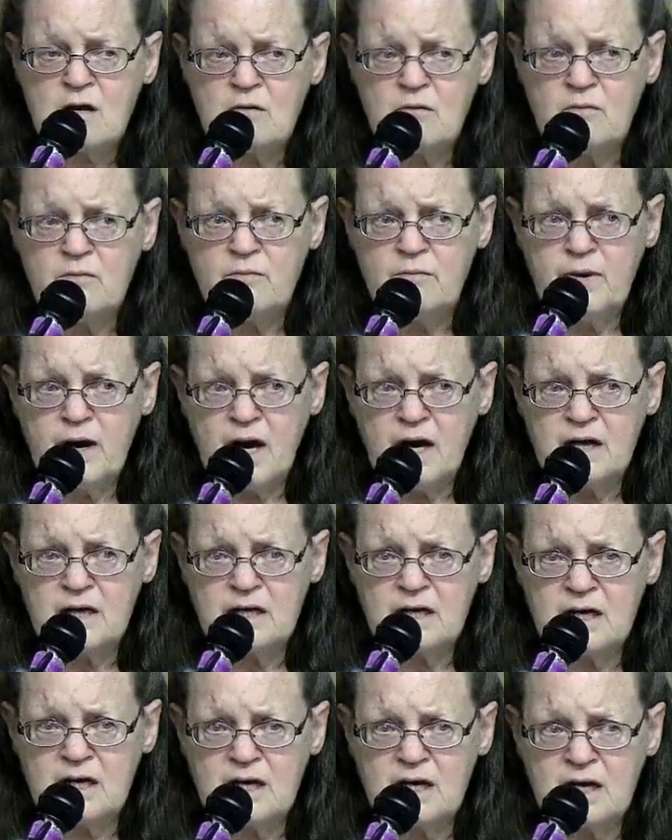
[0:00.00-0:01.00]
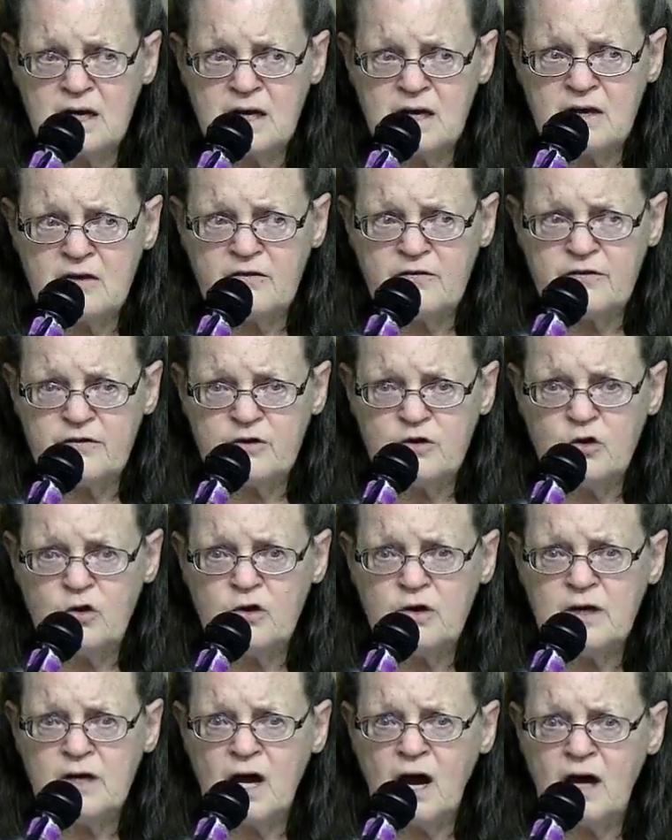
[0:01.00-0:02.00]
but if
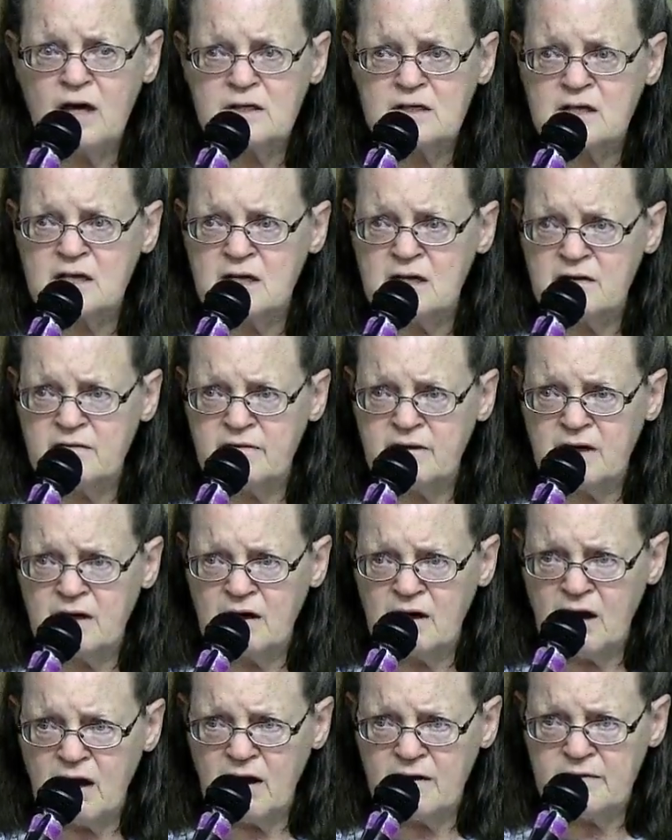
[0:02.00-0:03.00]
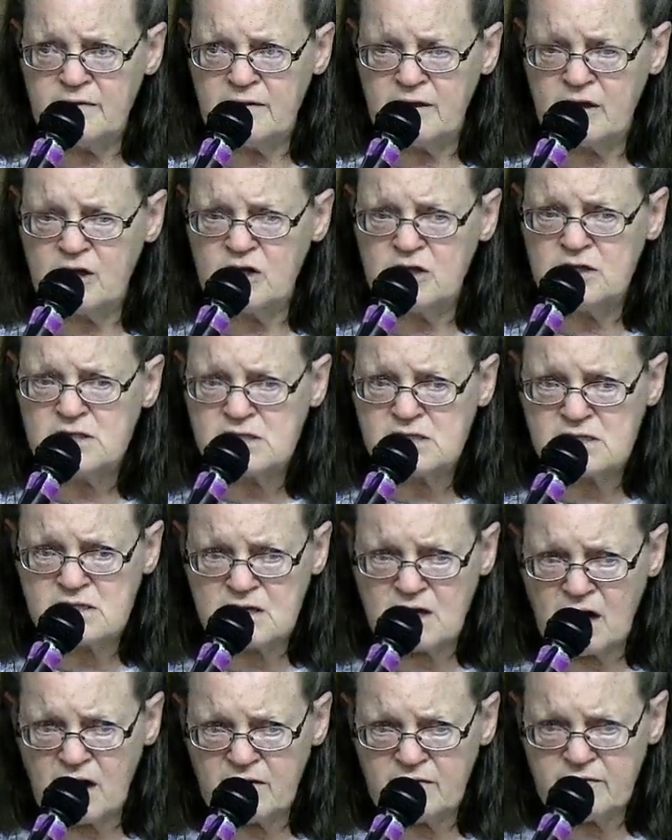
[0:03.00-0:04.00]
you're not giving God the good
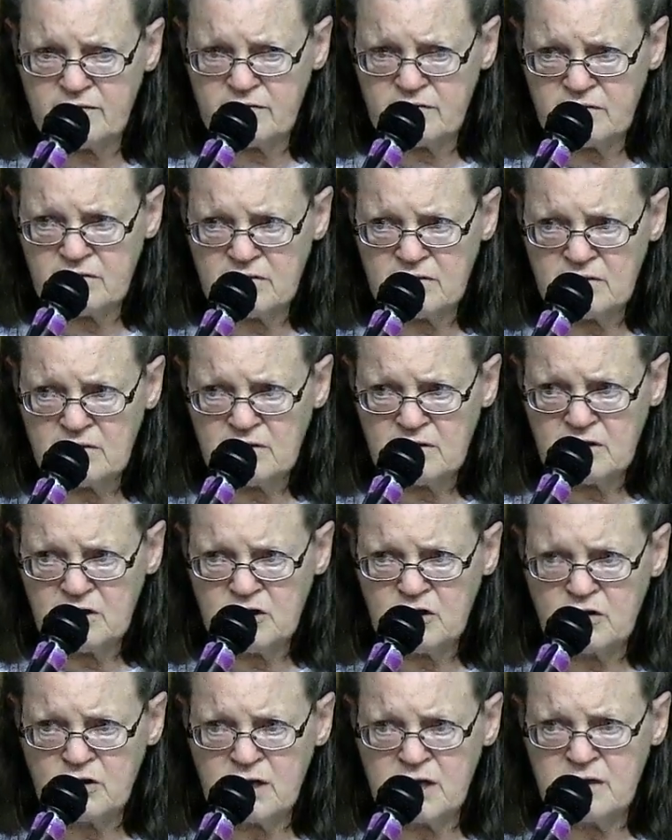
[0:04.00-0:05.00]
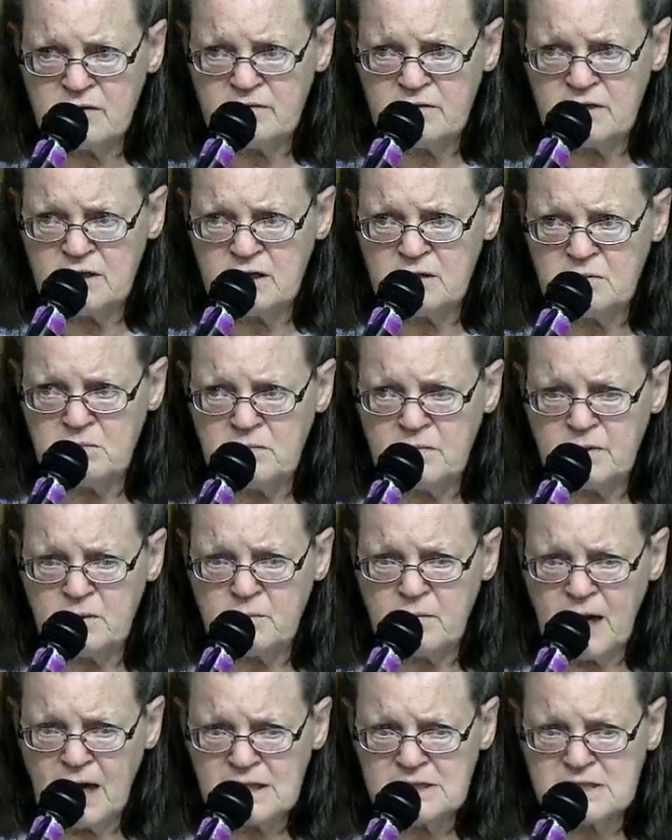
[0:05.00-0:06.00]
stuff you're giving him the
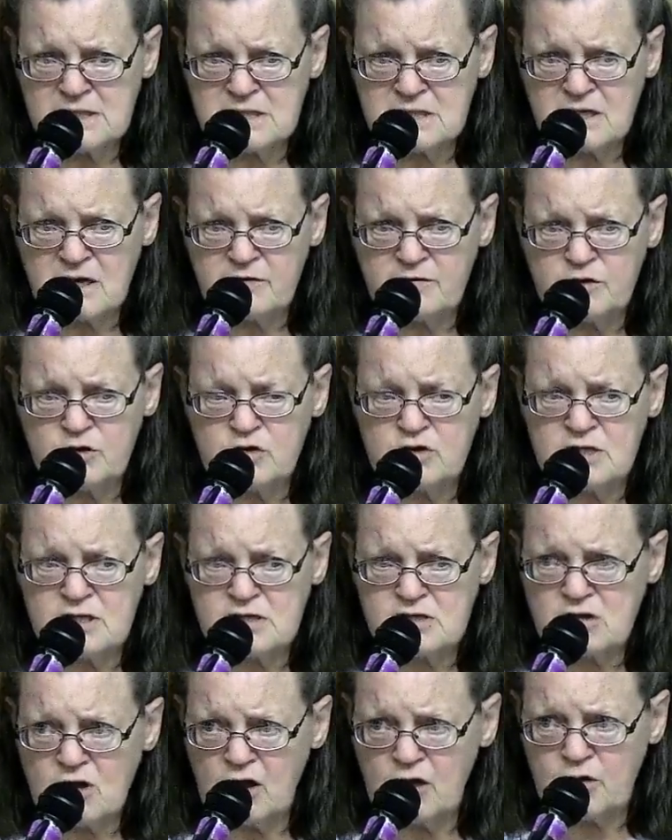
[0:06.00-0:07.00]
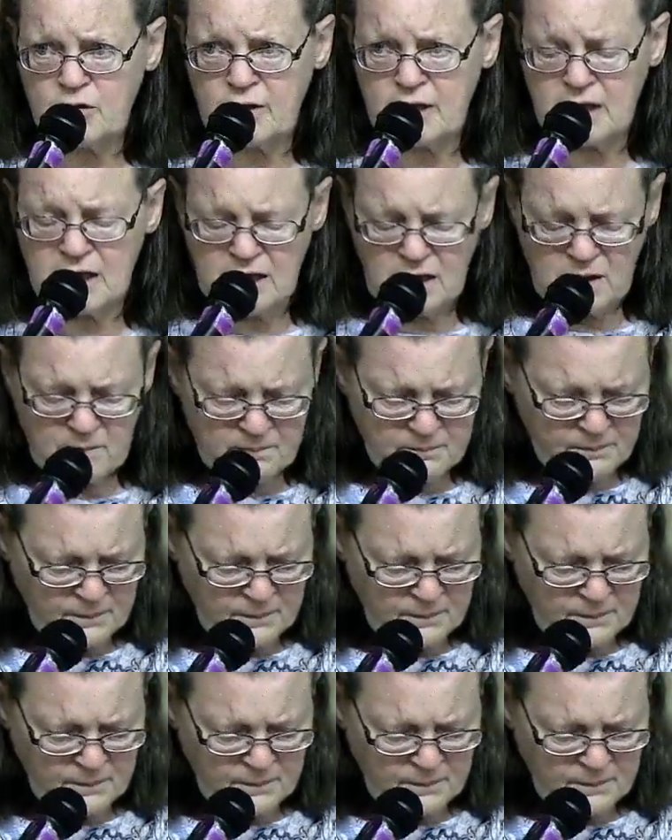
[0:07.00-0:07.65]
bad stuff. You're dishonoring him.